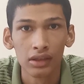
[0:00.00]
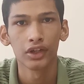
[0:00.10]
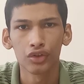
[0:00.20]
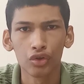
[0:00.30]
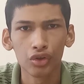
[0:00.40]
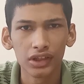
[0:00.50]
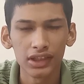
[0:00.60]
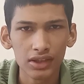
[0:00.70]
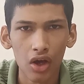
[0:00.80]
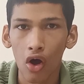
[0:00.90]
The truth
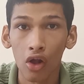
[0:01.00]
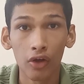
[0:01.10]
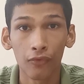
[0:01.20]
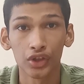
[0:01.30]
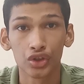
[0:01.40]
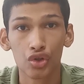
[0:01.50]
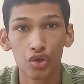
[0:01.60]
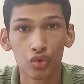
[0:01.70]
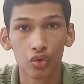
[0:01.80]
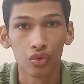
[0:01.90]
is, all of us
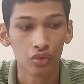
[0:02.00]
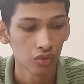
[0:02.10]
do.